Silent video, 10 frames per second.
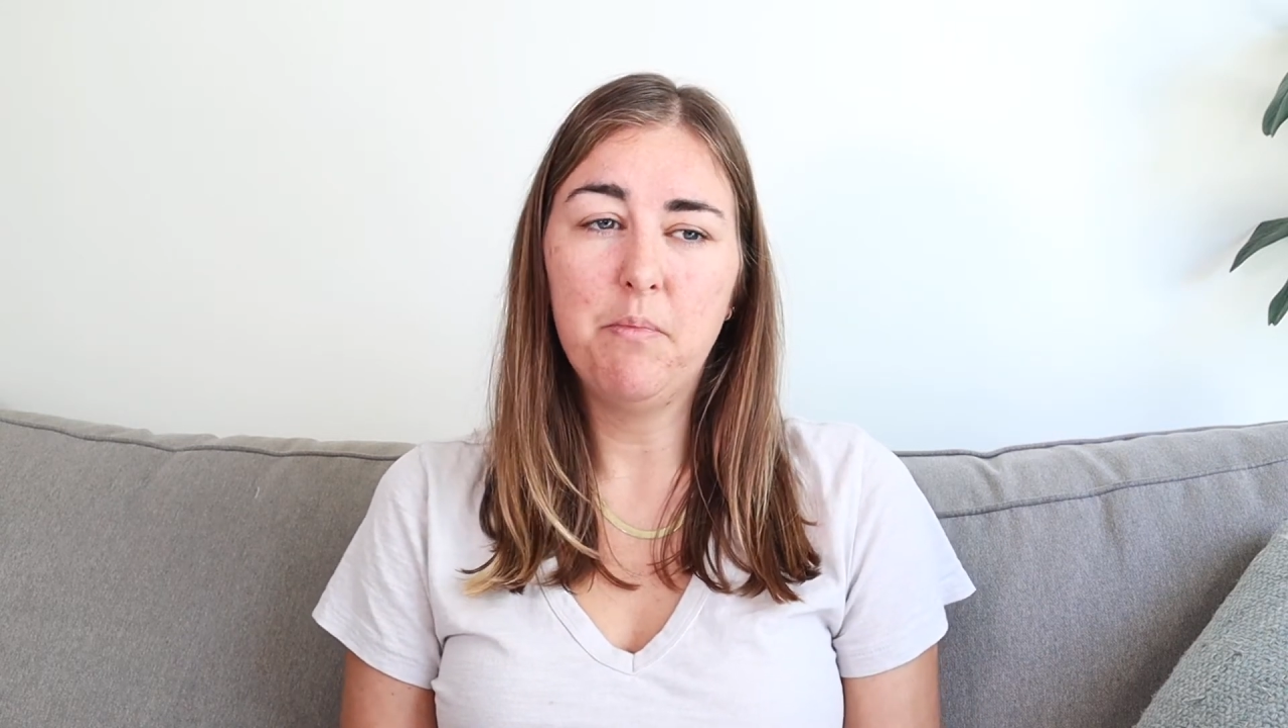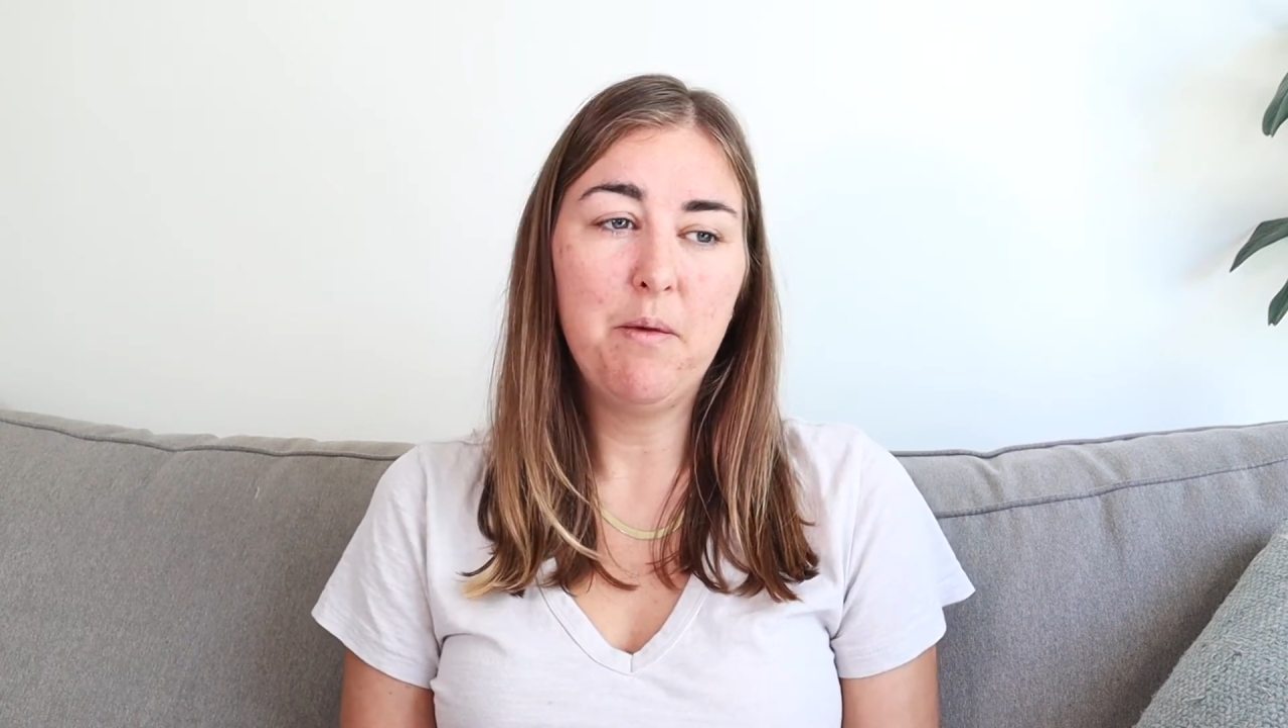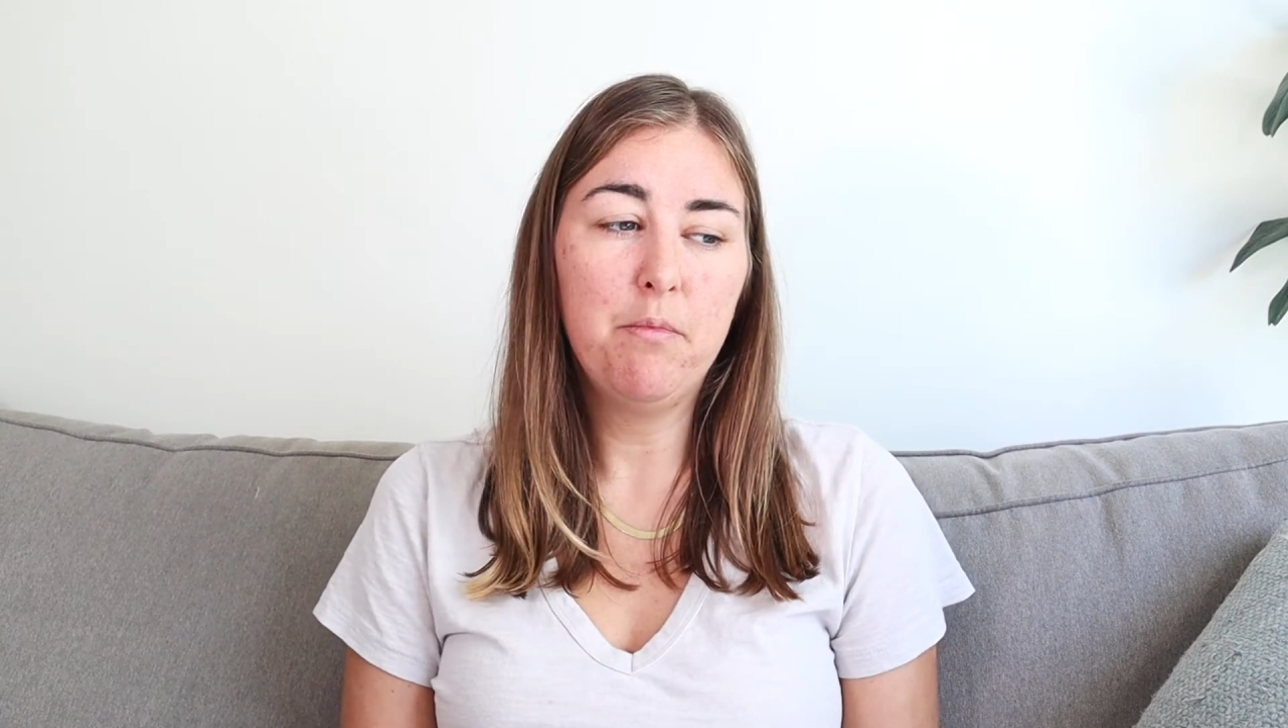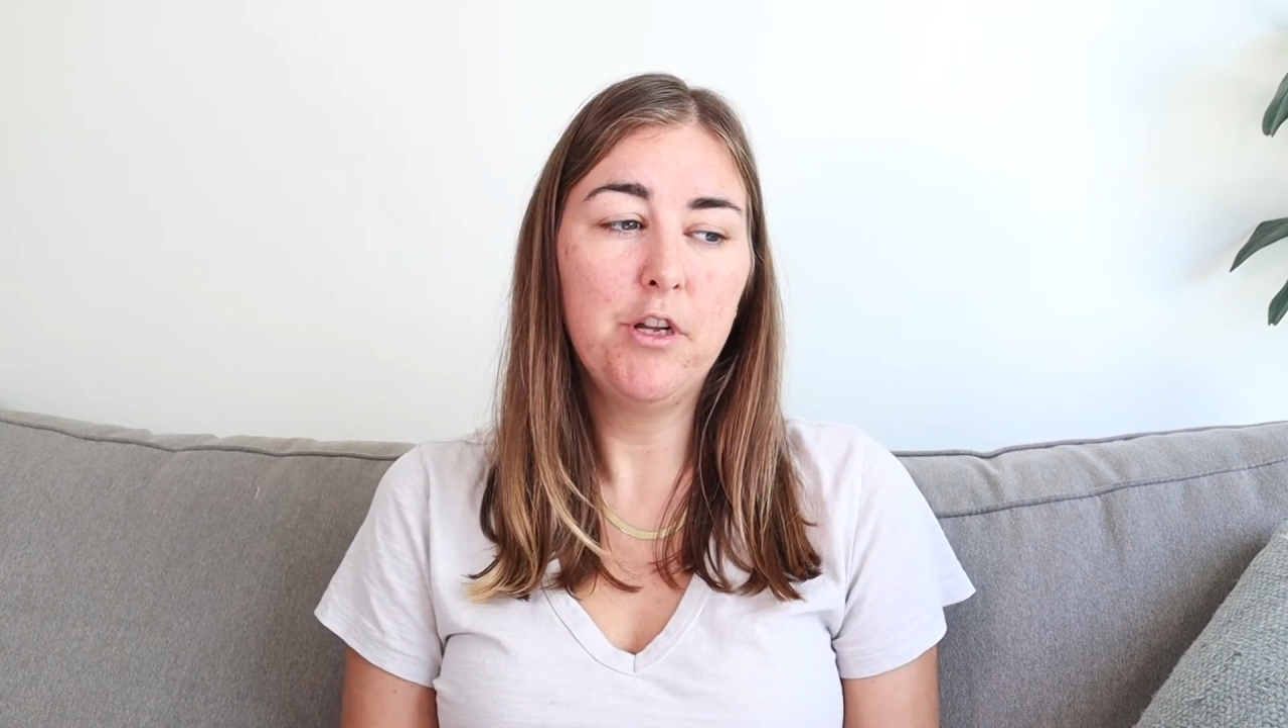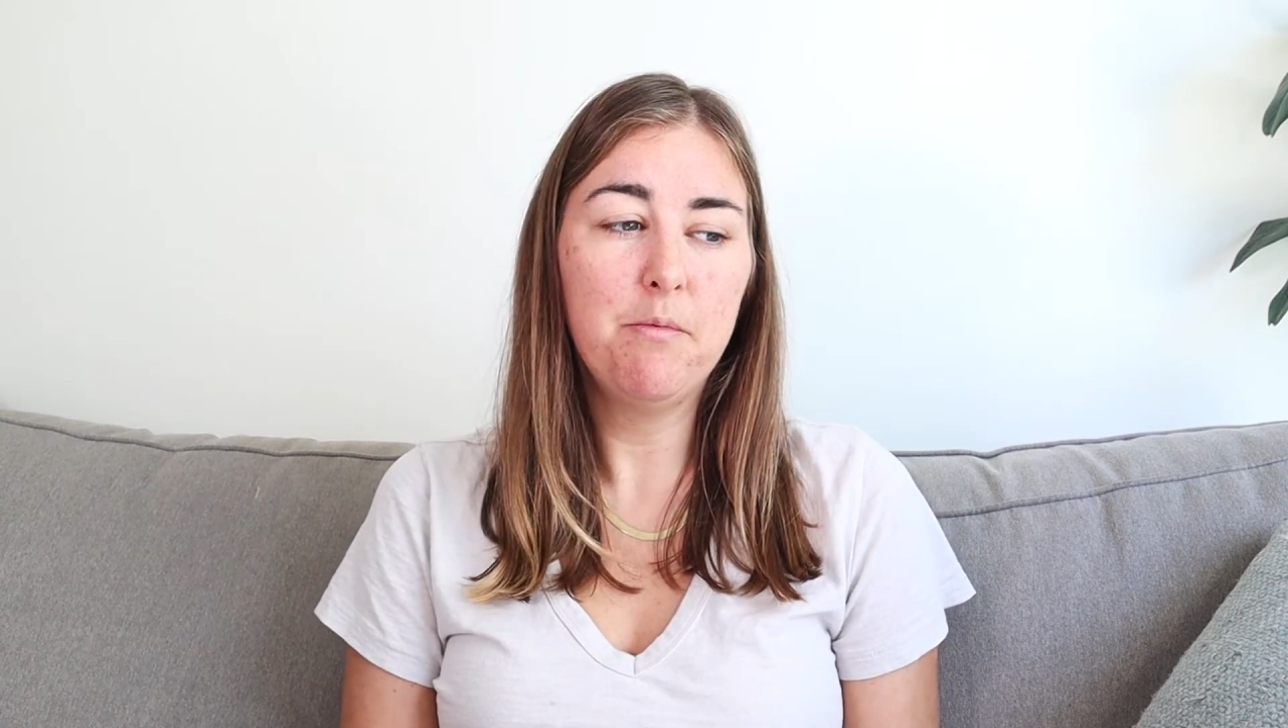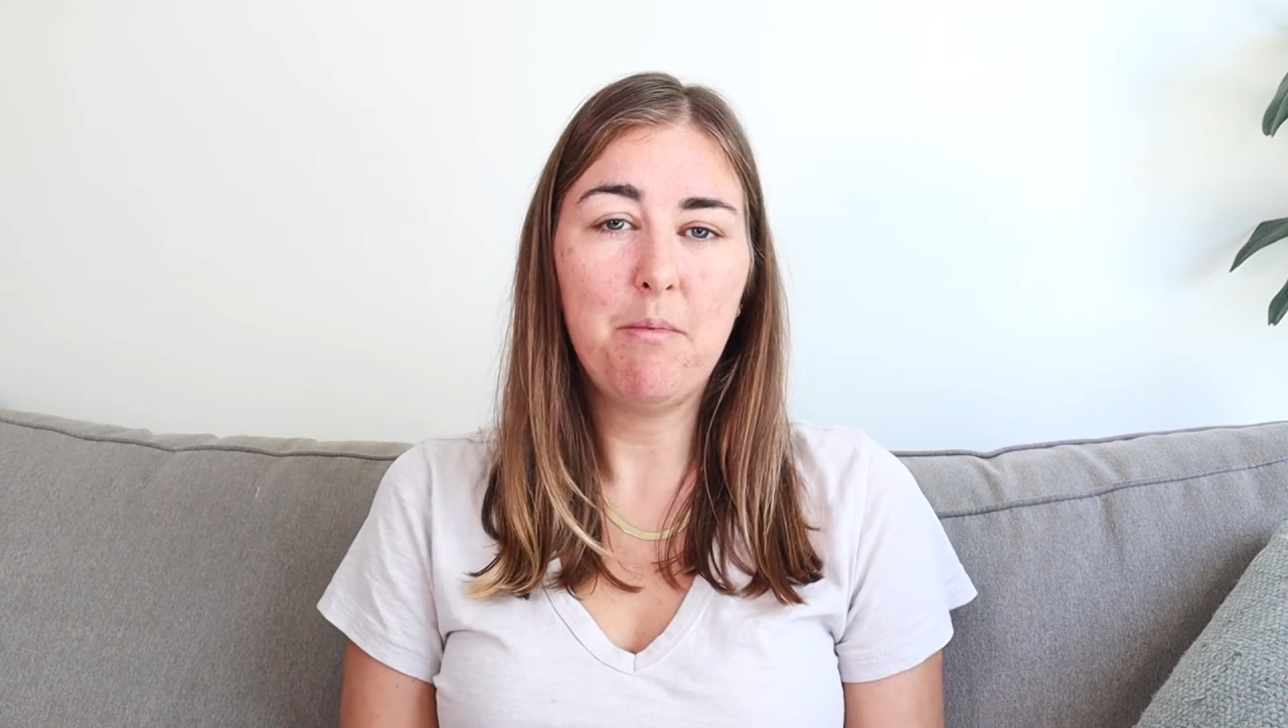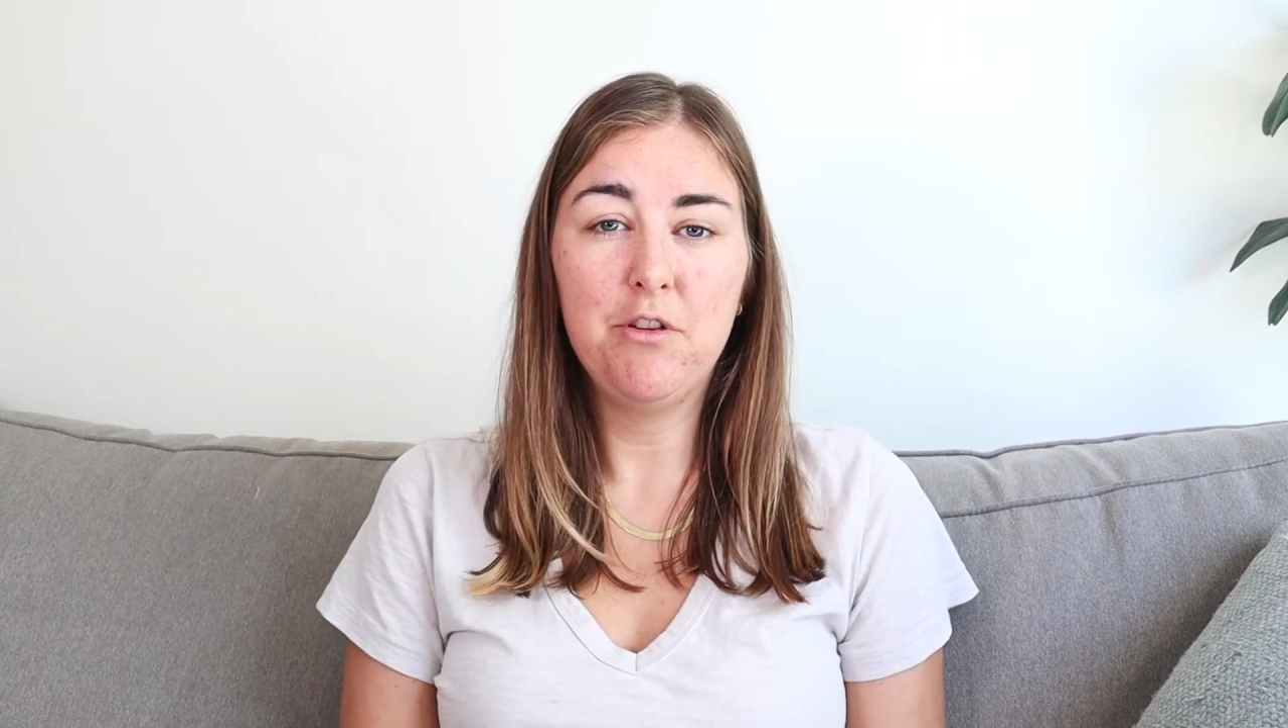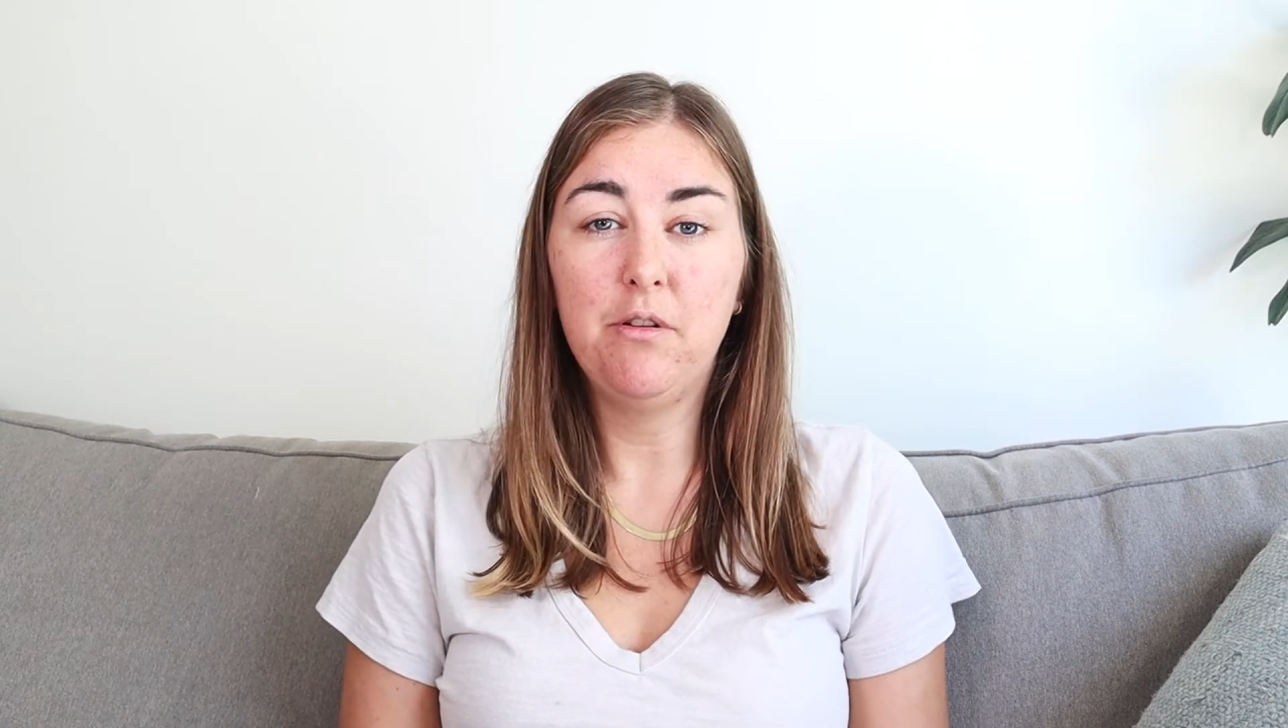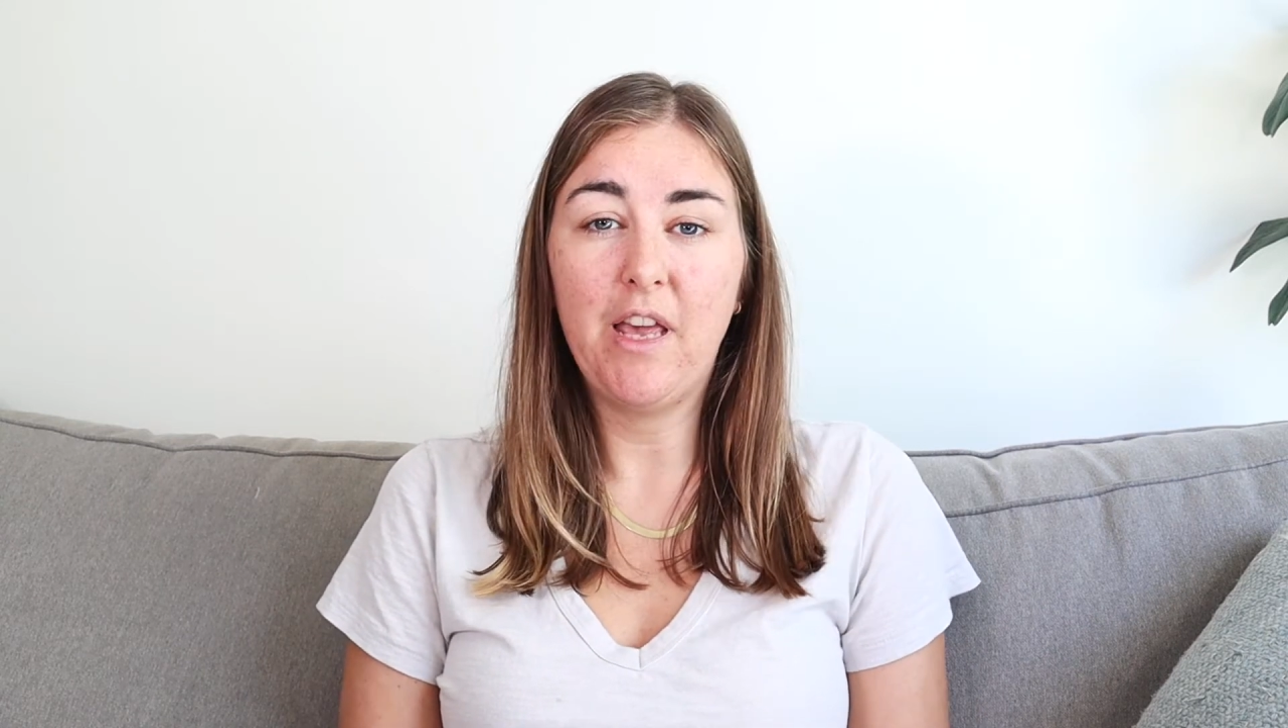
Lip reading: people who maybe do